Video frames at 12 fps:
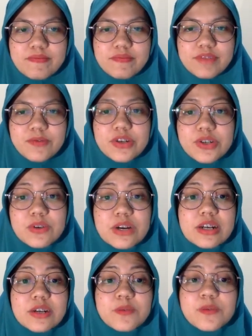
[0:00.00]
The first
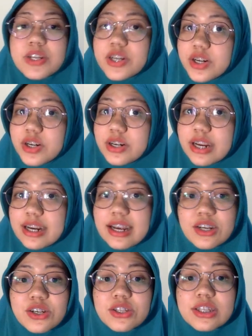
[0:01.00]
one, we learn and
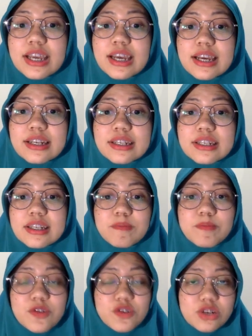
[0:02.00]
understand the
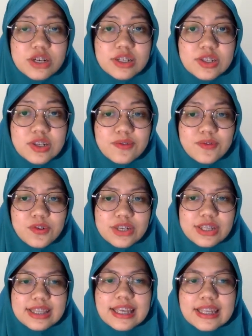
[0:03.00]
importance of
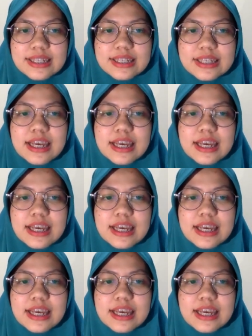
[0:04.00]
unit tests,